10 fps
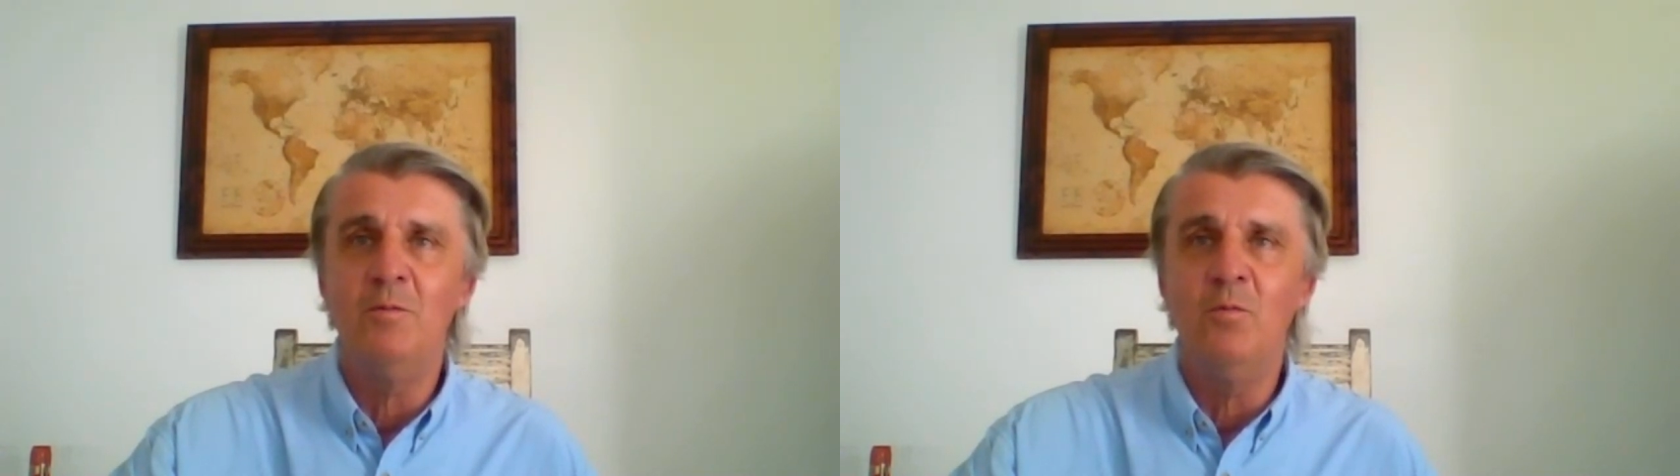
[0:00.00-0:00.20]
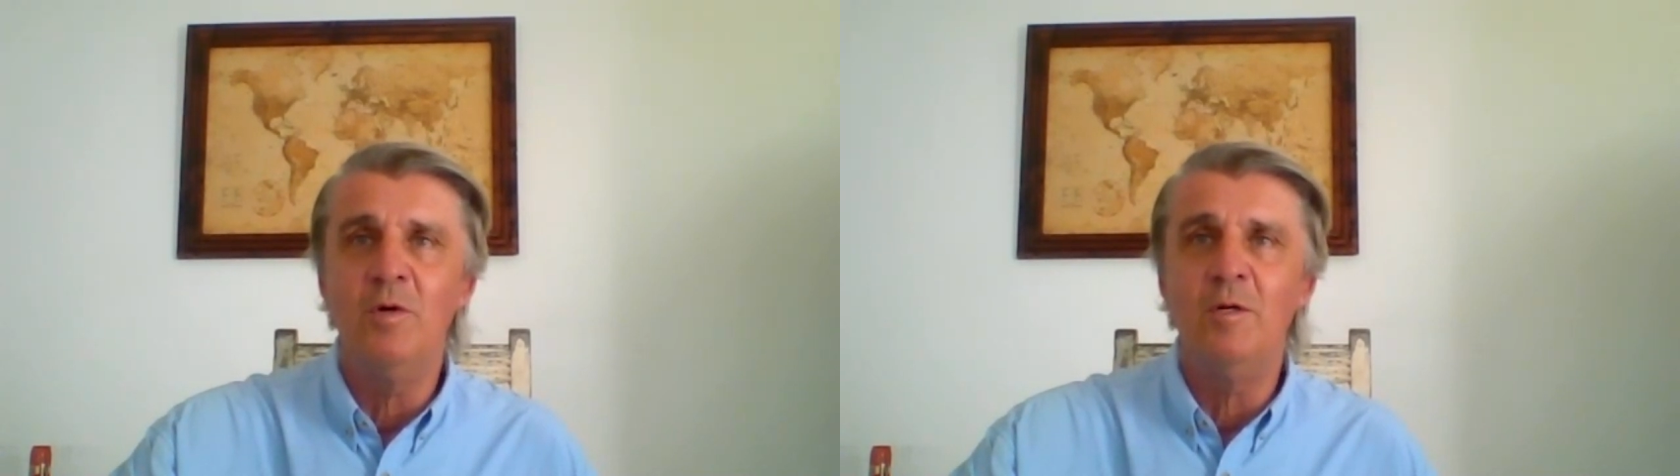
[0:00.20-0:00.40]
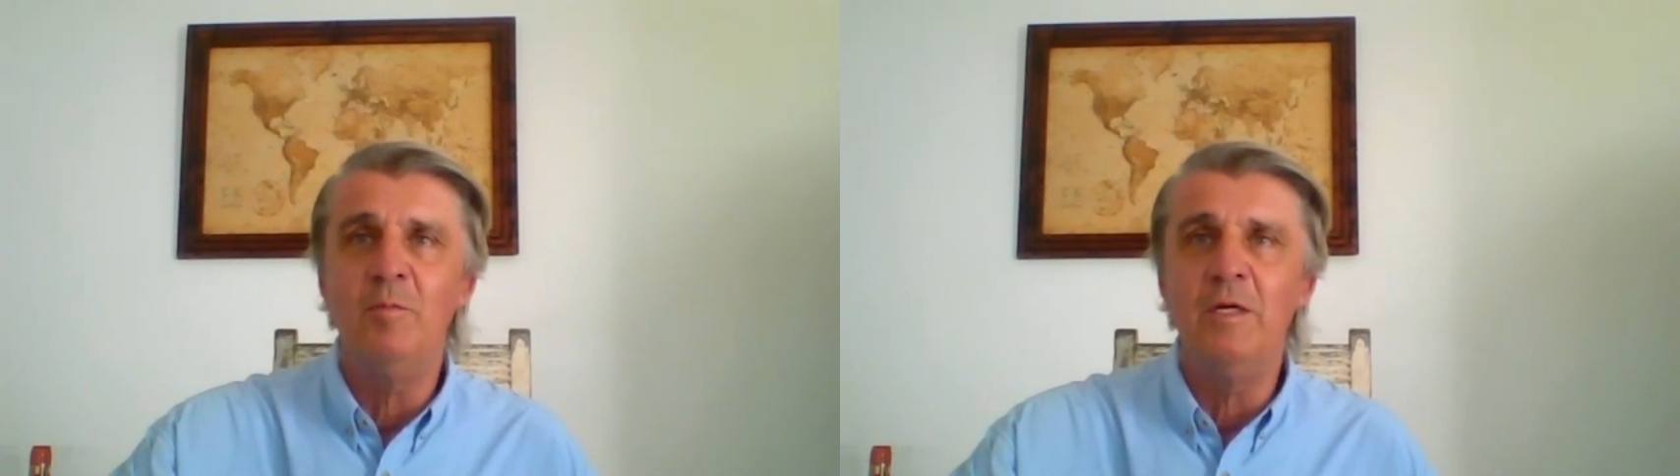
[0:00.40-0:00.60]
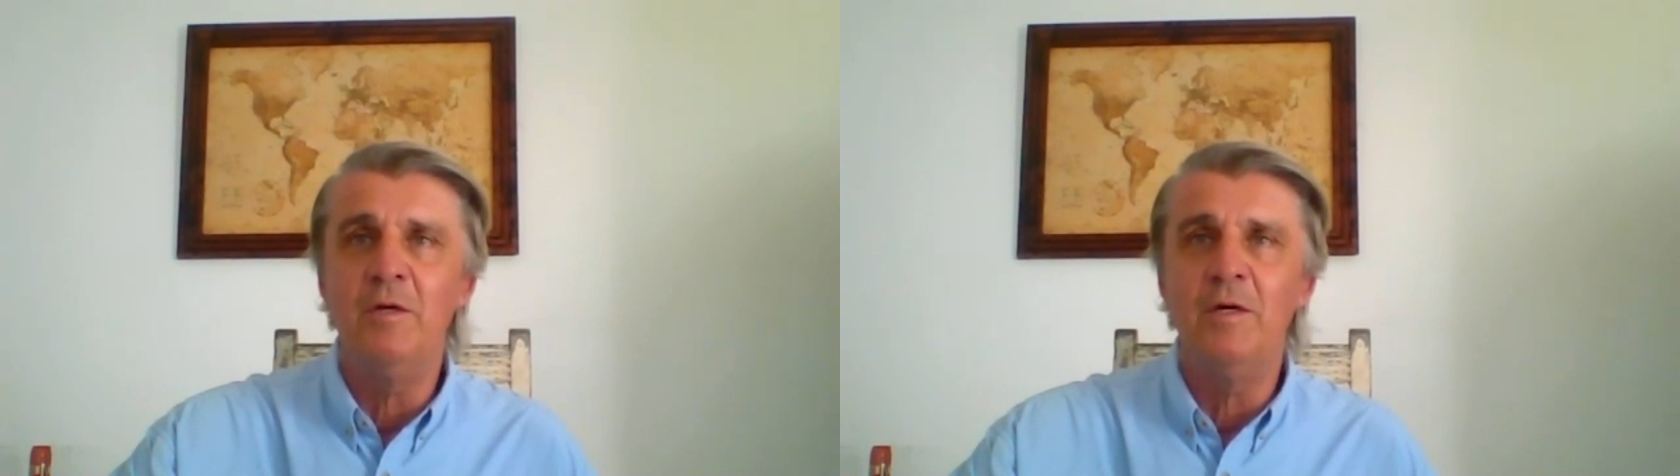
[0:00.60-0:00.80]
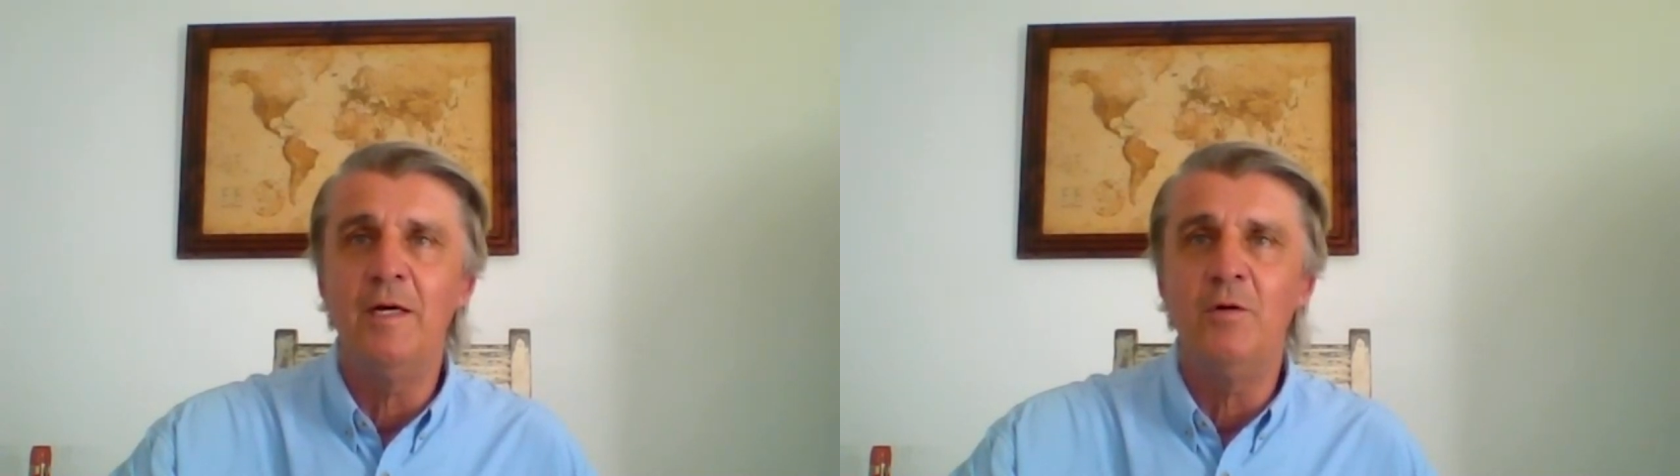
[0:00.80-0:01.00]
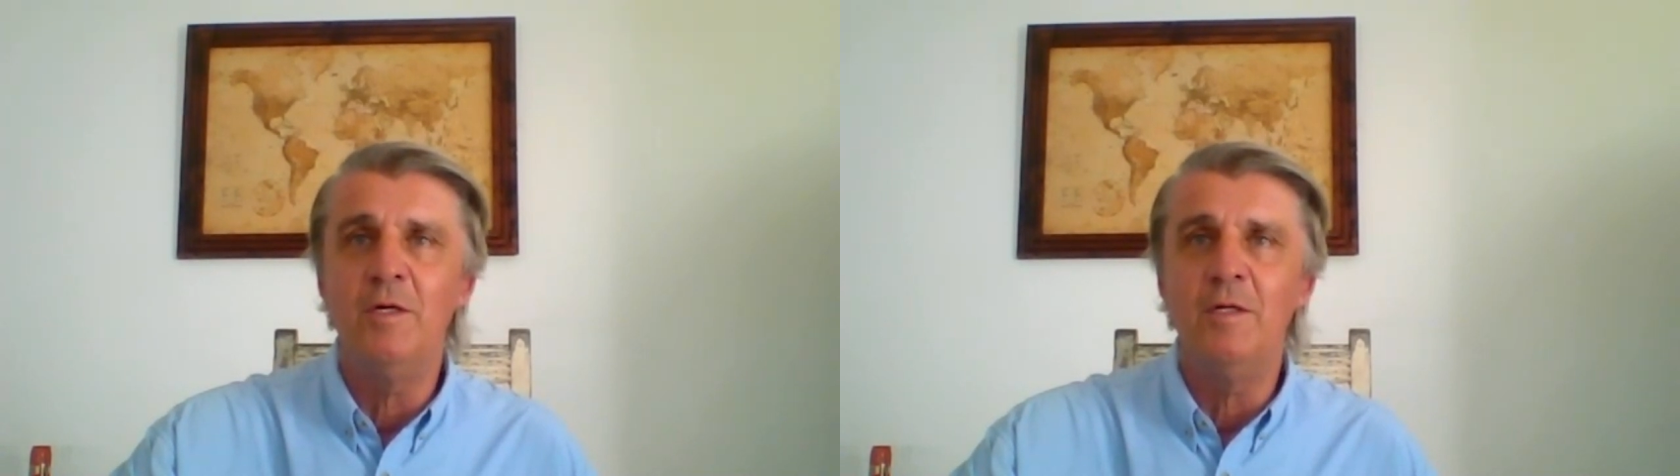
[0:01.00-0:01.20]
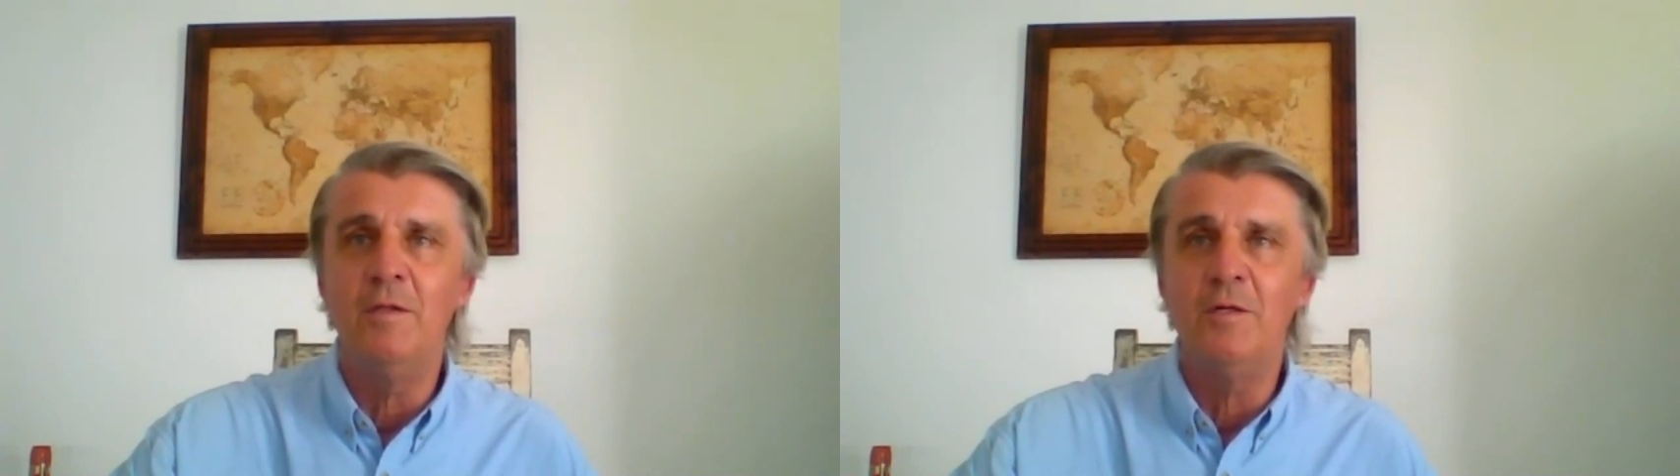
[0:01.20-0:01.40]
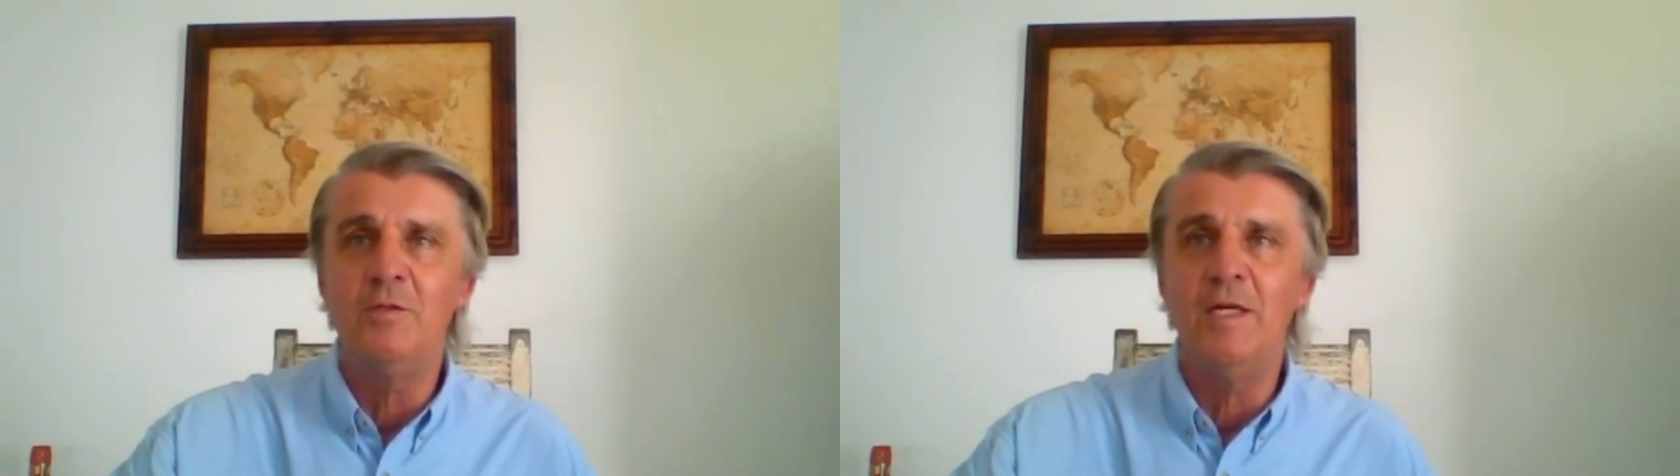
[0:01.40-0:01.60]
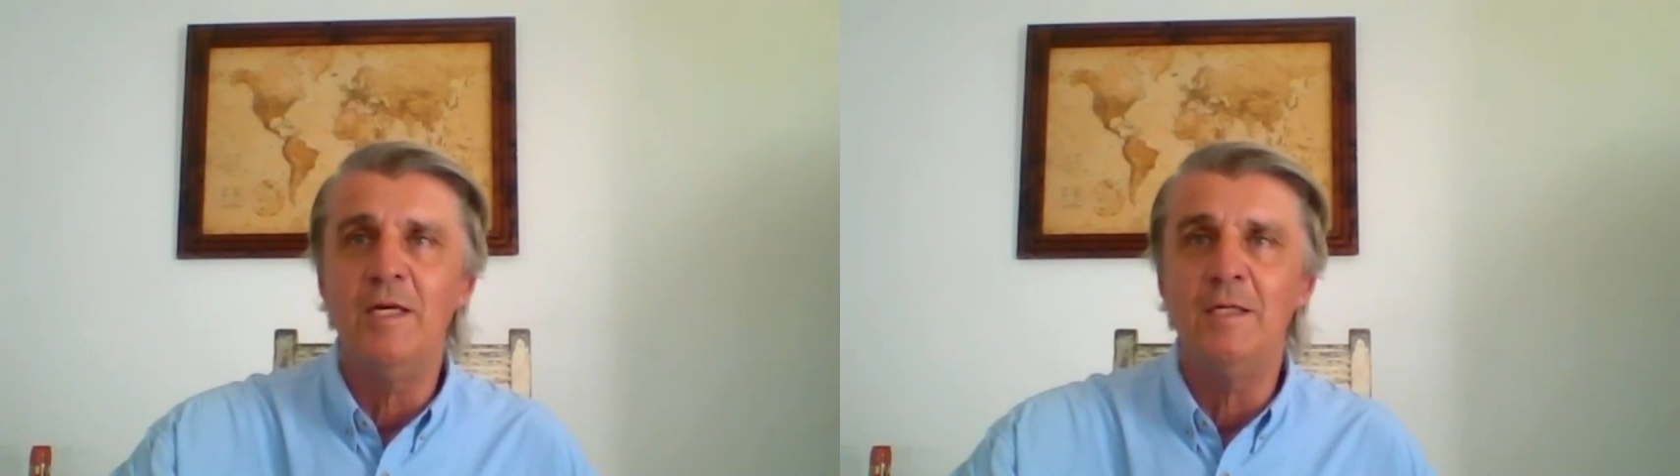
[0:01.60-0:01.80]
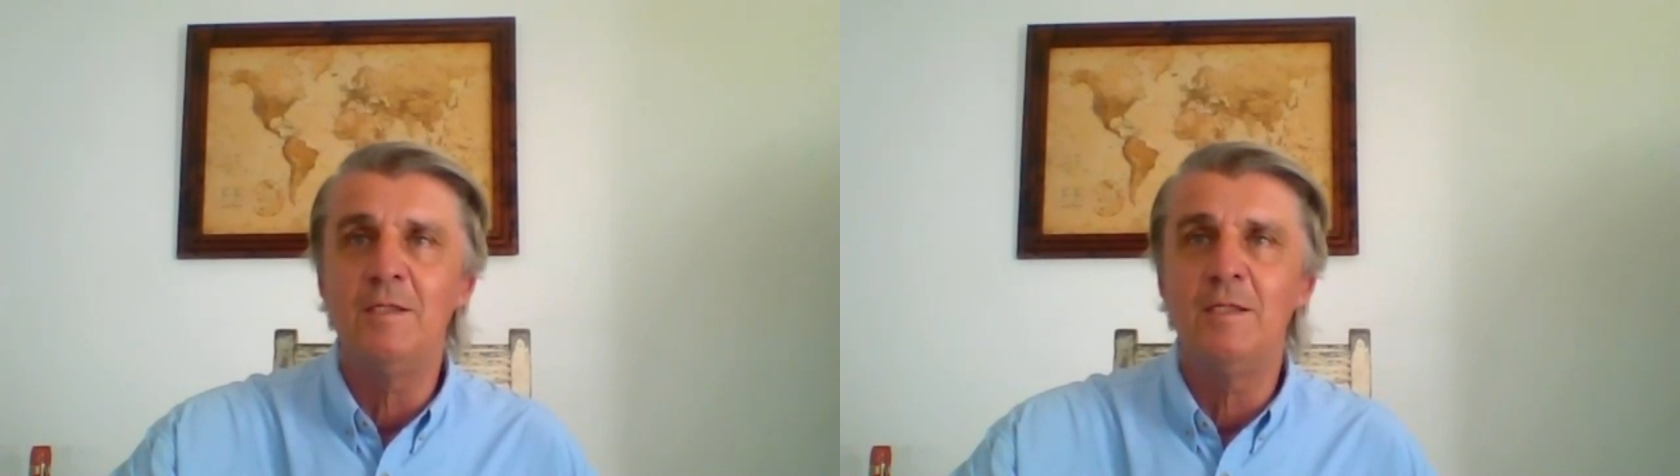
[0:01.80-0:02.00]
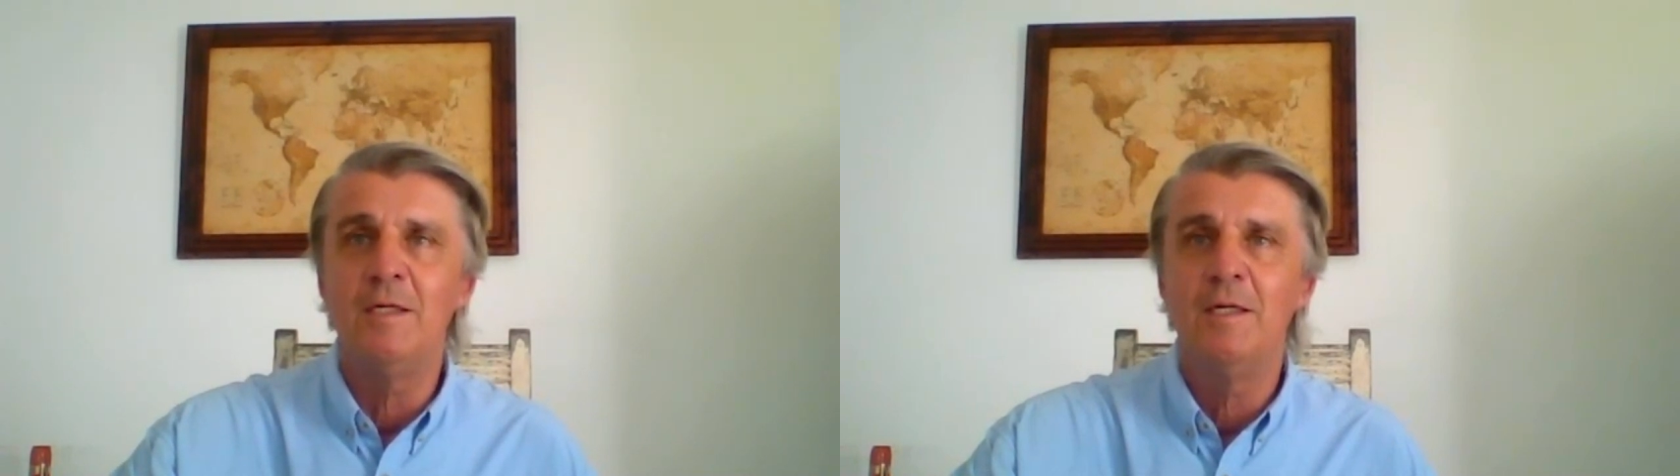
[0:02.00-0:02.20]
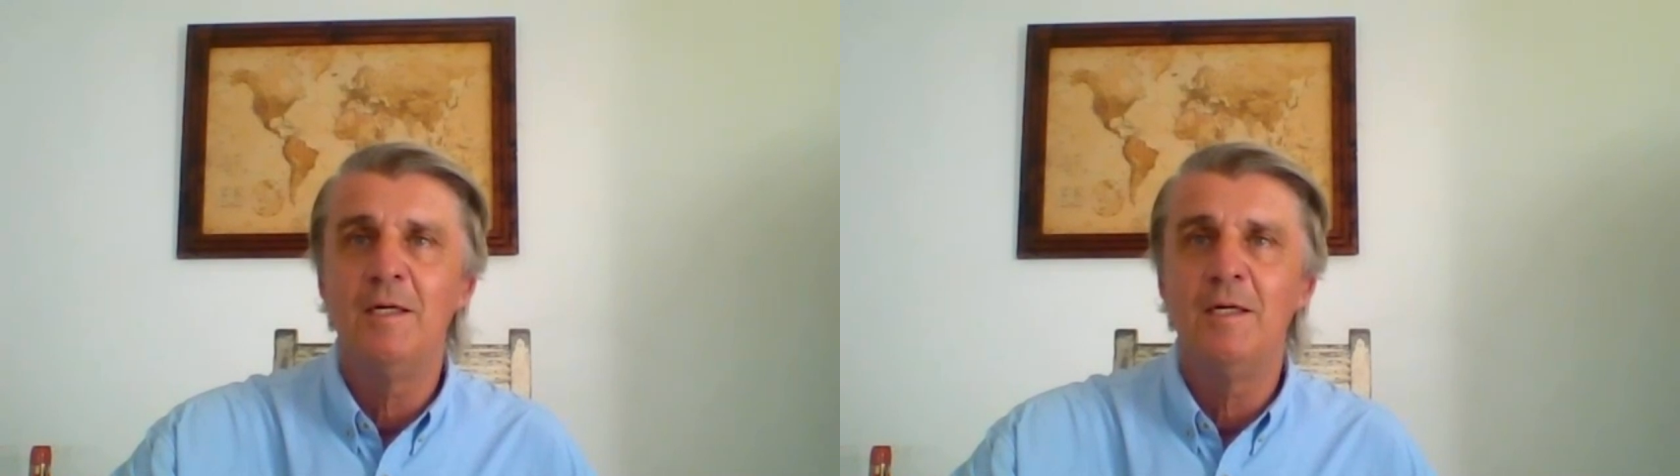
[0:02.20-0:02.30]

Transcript: what had been going on in those days